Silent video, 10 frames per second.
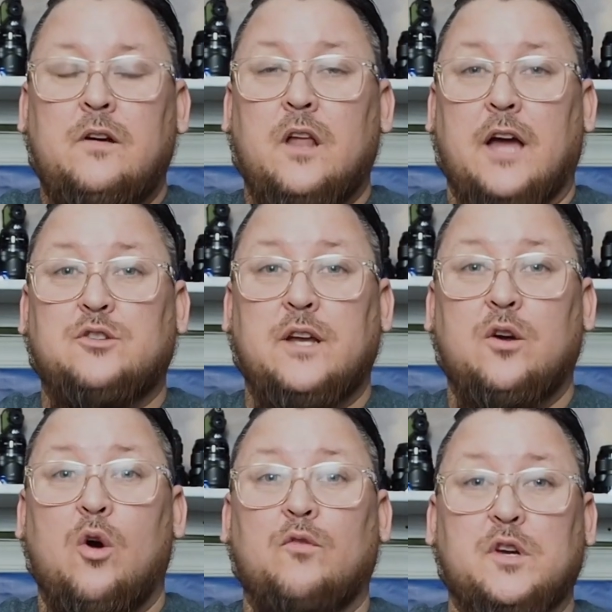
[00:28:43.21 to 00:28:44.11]
I tried to
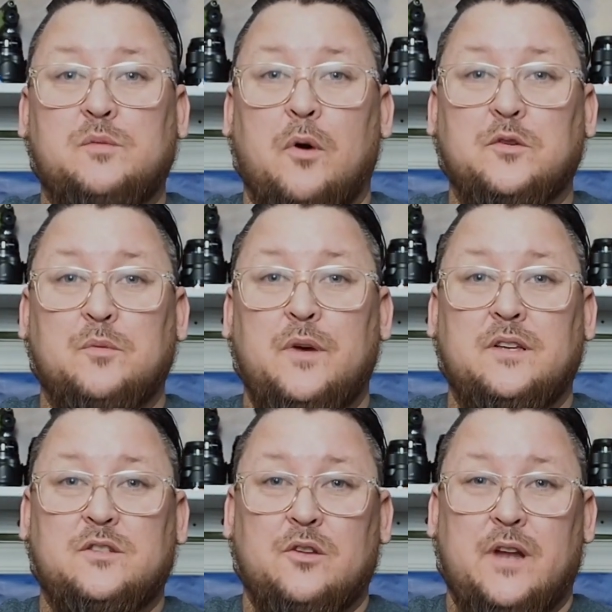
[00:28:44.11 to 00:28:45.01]
overexpose a
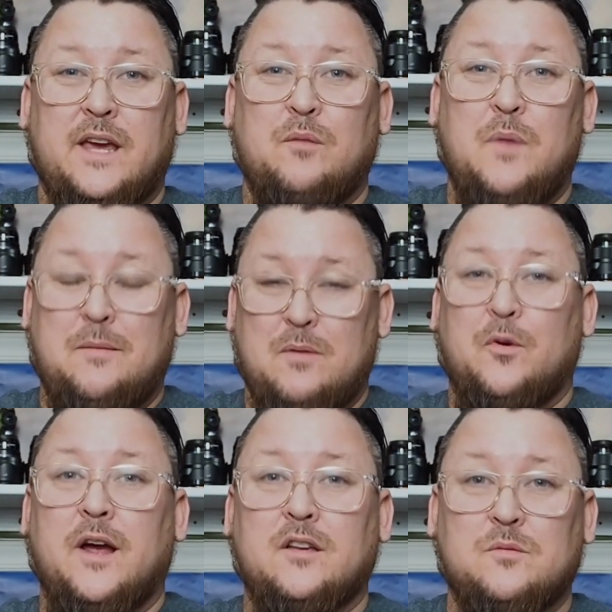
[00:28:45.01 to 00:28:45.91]
bit so that I could maybe
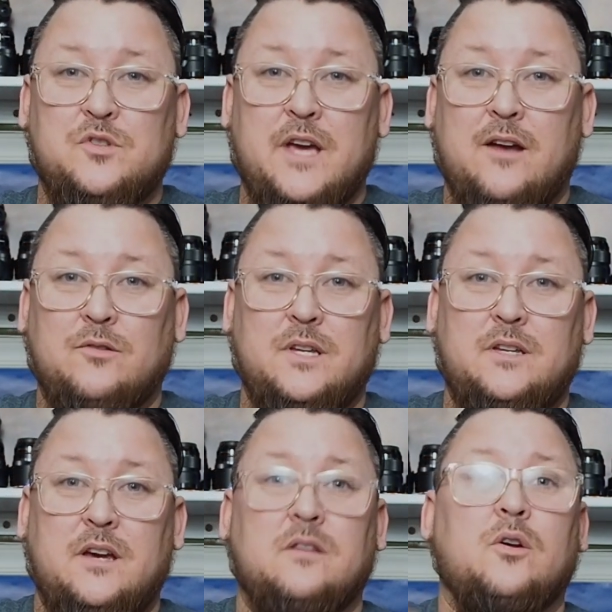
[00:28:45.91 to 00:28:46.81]
bring out some shadow
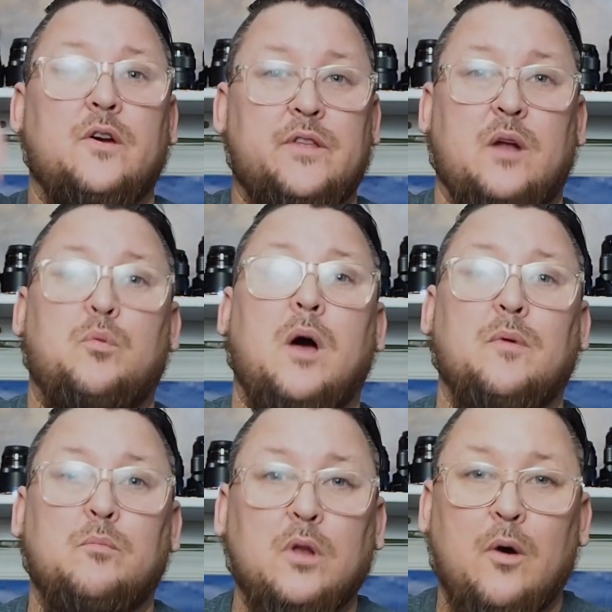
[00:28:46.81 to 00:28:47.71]
detail, knowing that I'd
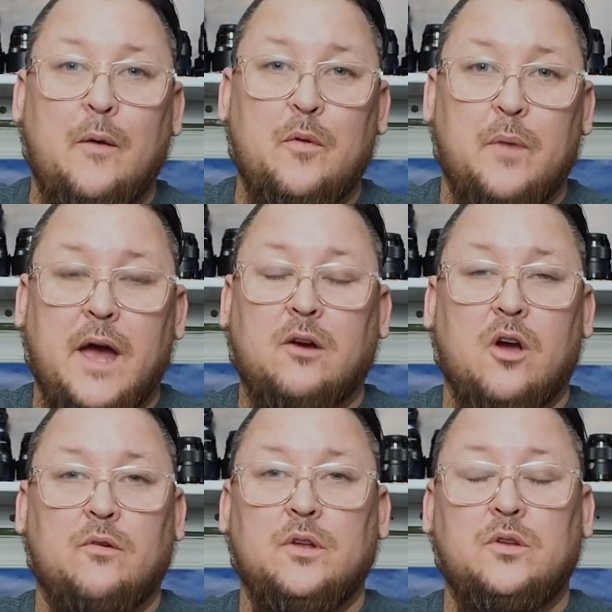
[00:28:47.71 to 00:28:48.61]
probably blow out the
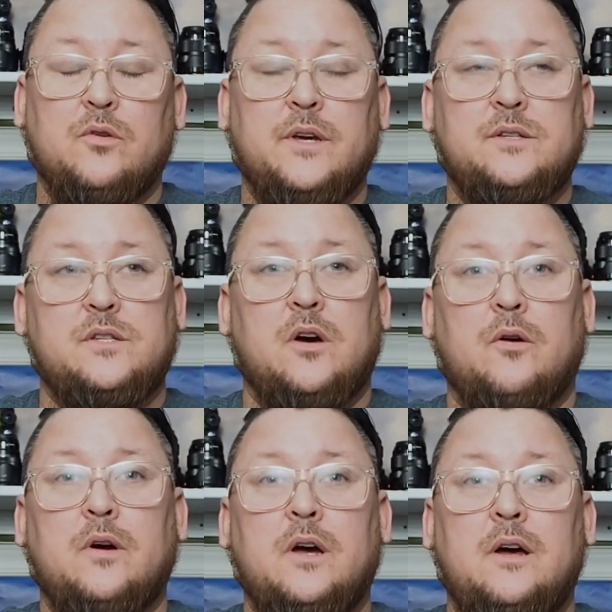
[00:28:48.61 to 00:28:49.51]
background in doing so.